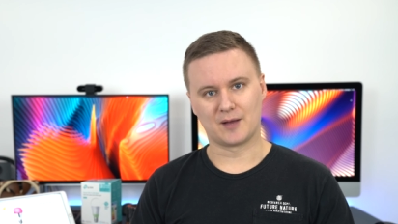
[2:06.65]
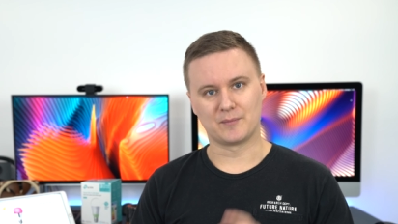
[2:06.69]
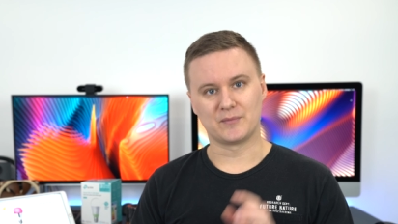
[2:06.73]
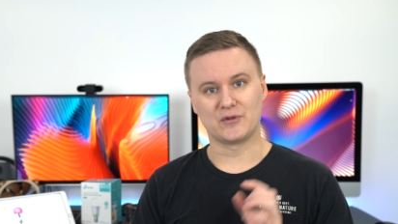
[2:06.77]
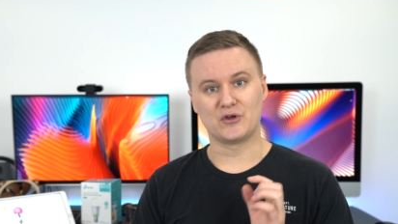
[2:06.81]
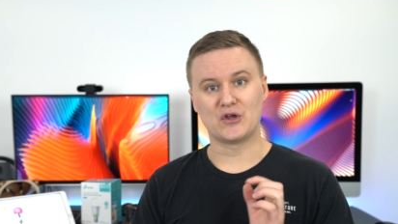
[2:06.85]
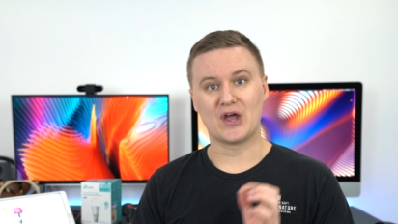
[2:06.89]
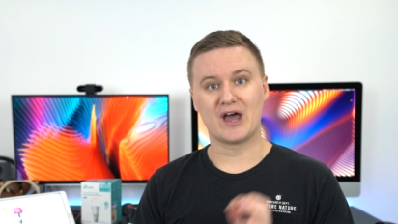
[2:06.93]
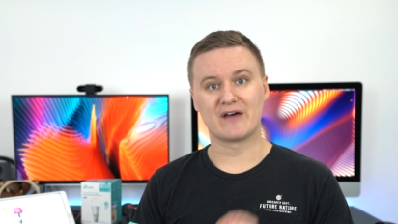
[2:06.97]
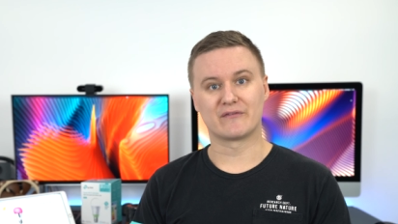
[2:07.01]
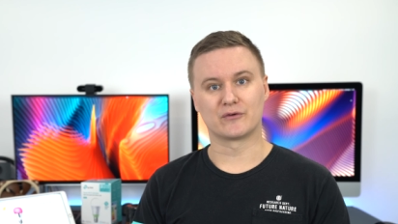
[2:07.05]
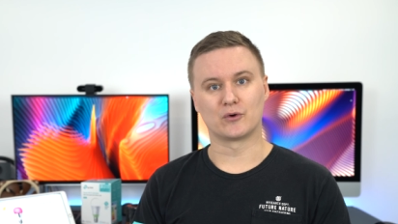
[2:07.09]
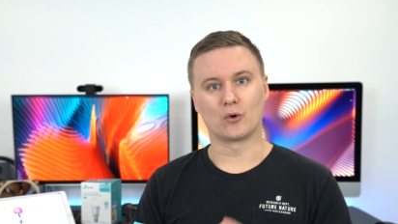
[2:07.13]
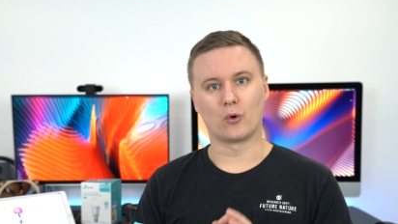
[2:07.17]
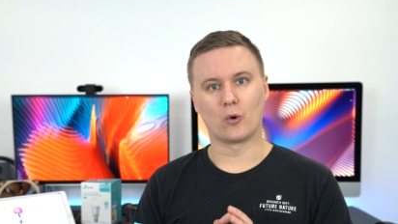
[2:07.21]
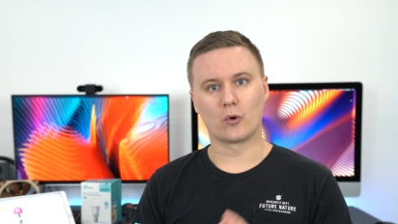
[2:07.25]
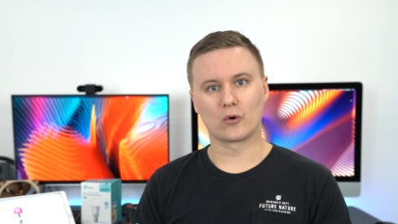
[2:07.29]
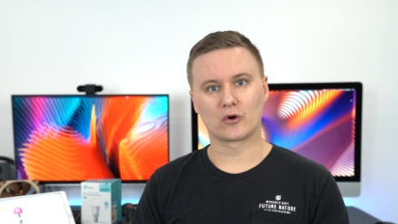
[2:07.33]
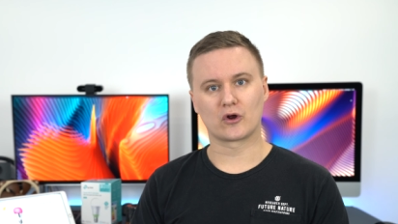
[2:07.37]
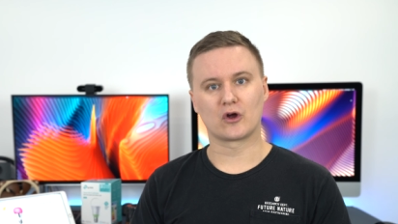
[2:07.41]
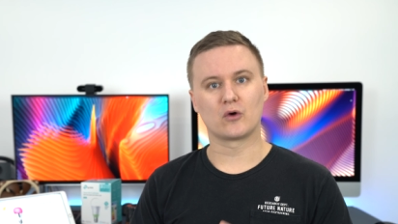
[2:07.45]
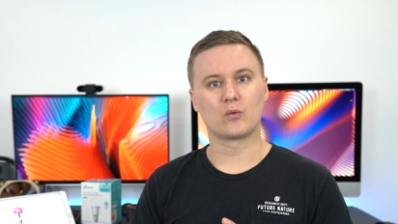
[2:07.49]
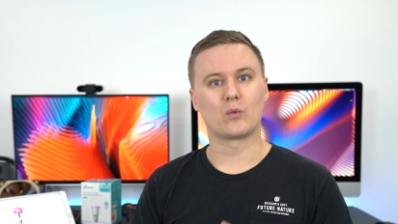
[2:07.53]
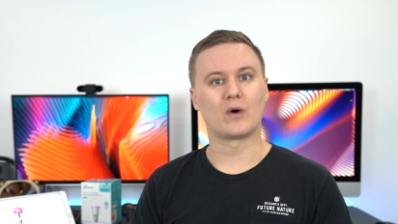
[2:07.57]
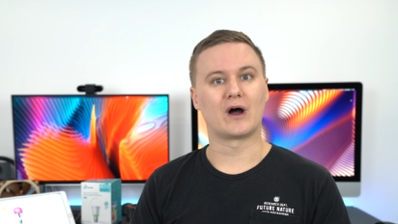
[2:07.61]
You have an
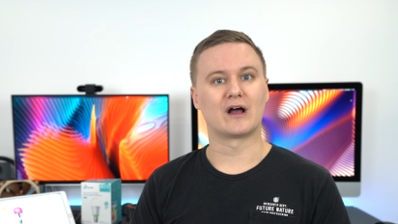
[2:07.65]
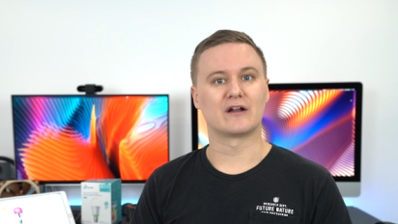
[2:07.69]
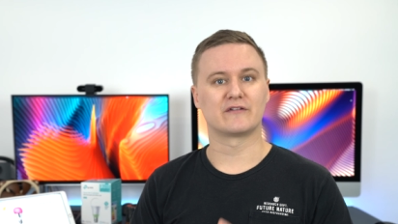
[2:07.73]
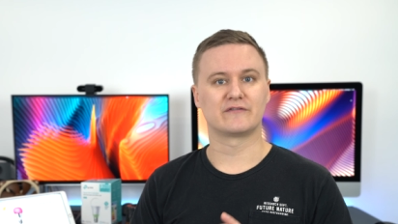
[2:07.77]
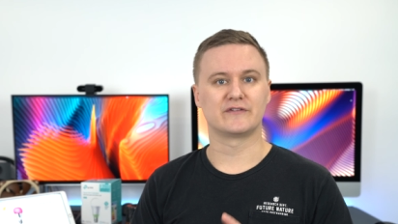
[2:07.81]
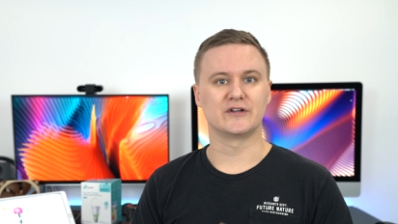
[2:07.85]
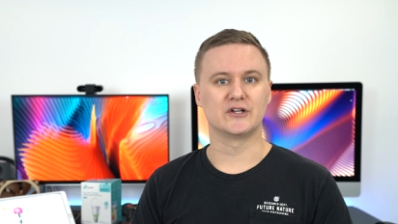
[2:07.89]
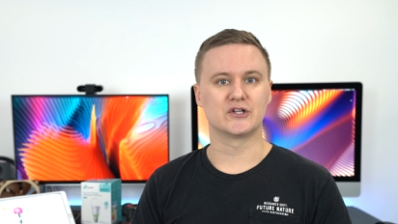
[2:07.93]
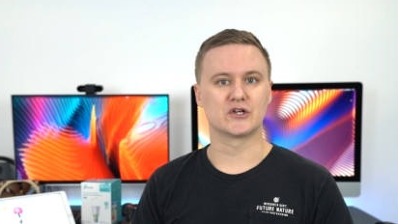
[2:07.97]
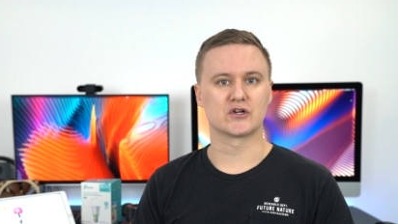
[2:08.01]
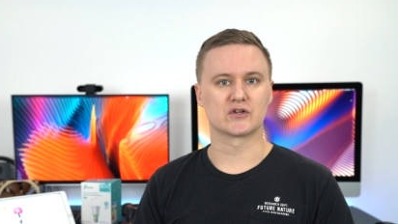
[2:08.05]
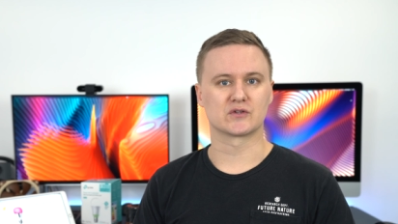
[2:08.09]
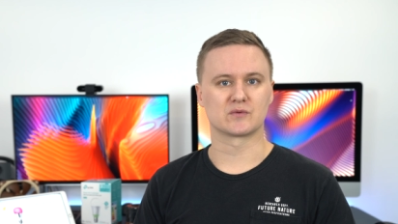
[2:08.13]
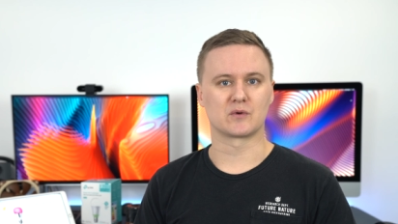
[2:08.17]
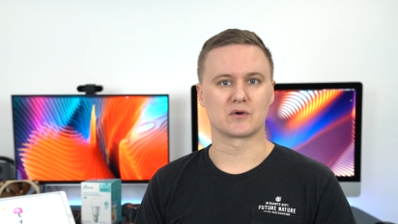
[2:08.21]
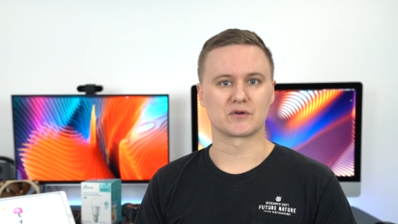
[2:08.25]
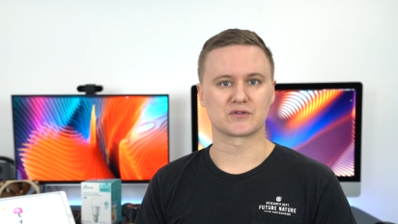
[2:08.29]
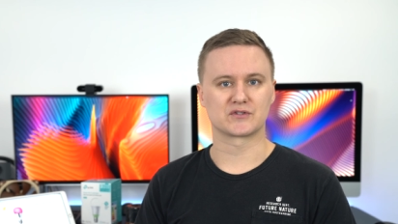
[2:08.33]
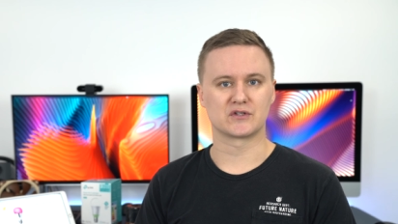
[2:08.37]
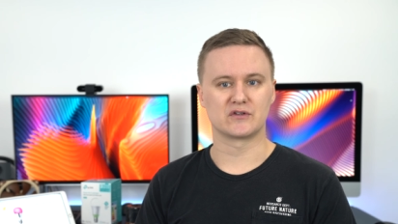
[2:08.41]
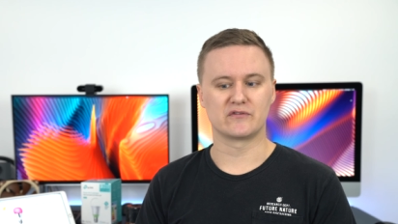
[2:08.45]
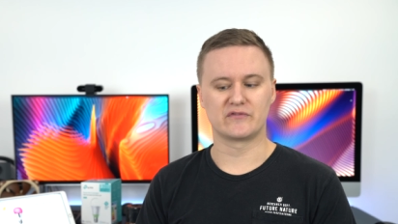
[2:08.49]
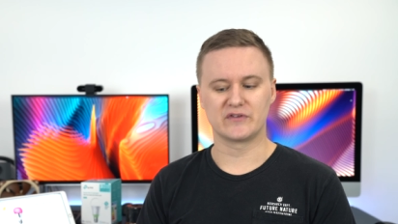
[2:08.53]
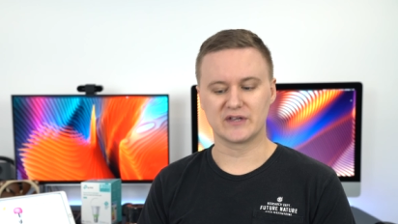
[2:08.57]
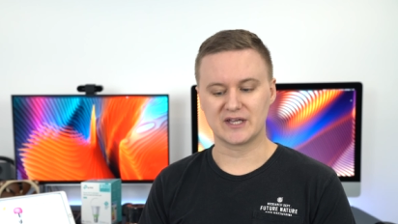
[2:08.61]
auto white feature as well,
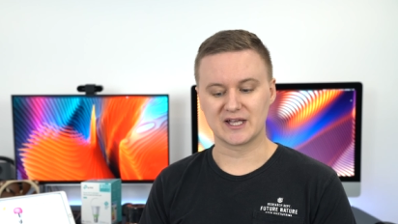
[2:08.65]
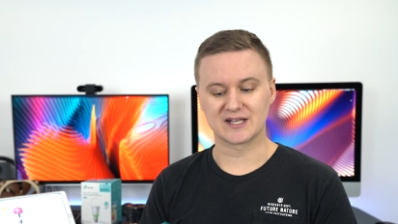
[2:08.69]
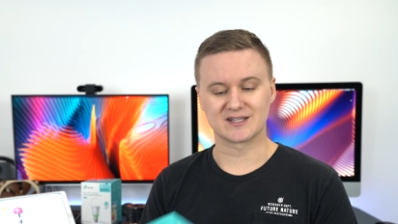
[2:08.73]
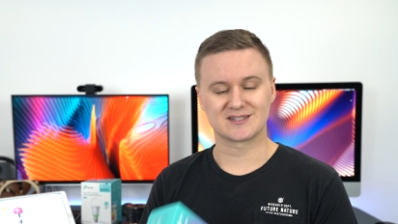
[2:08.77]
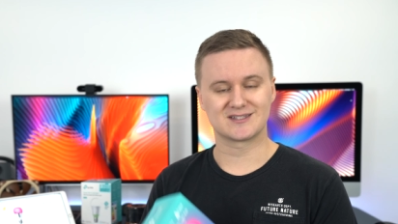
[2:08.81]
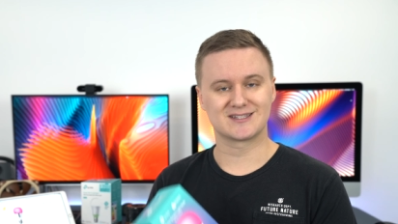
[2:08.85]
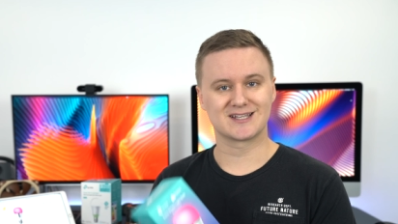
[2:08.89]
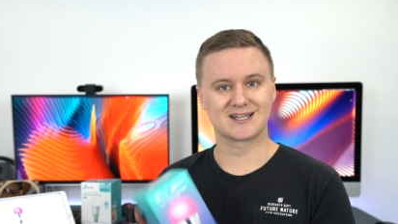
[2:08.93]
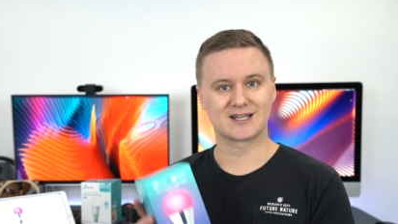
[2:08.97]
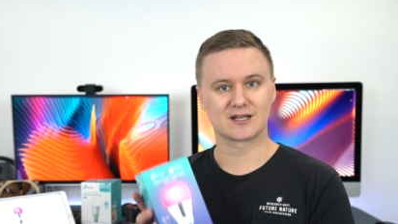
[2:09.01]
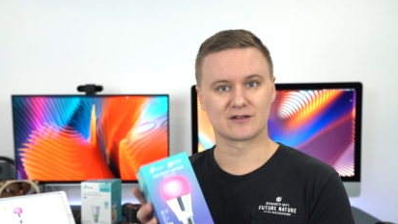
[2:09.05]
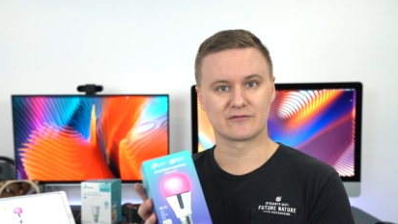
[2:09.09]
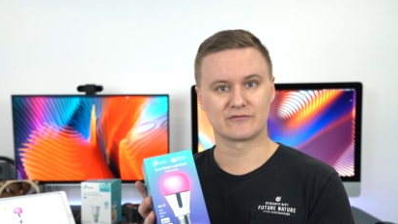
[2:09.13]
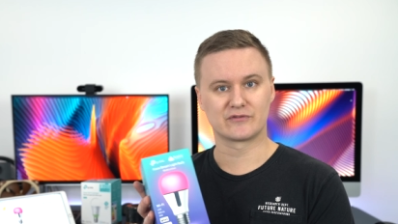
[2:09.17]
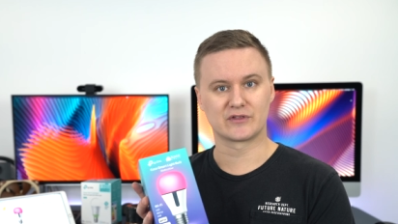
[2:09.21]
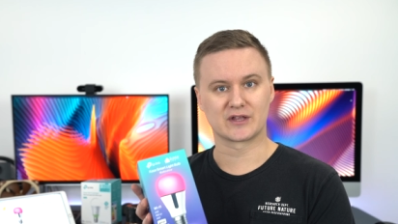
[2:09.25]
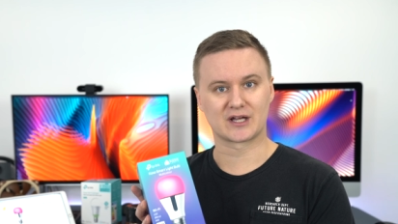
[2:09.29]
so if you get sick of